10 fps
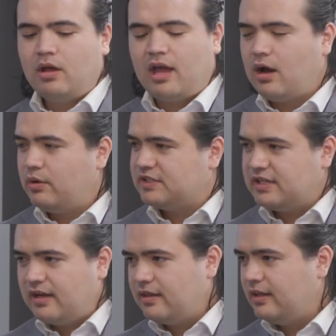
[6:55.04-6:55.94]
how
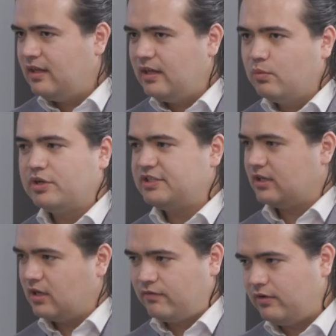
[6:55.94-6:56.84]
exactly was
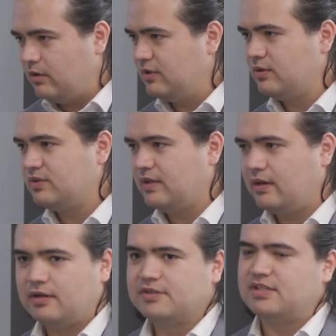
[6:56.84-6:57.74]
it covering up those
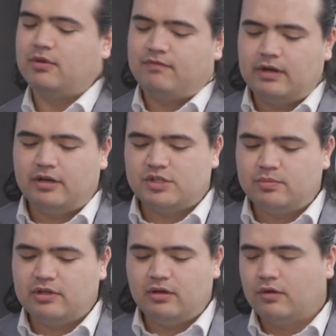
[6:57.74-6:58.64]
logs. And we found it to
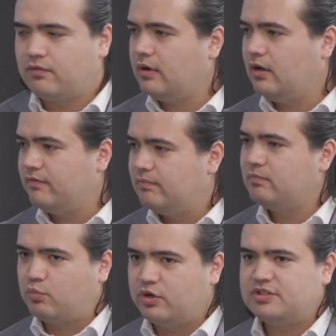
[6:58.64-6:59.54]
be overall
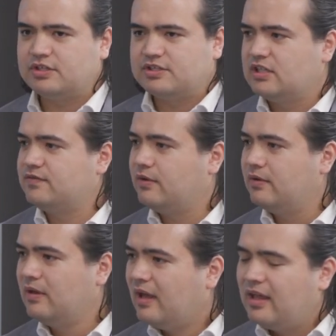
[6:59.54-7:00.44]
pretty
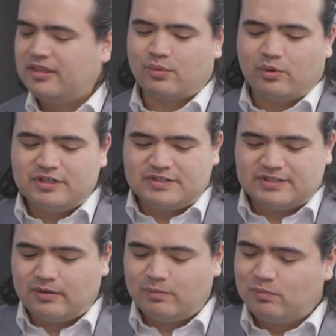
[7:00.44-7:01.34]
successful. There was
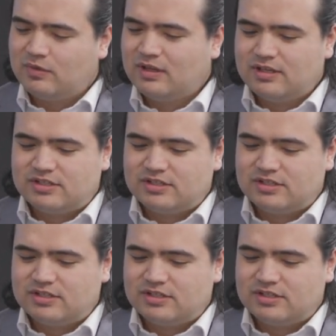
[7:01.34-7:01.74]
some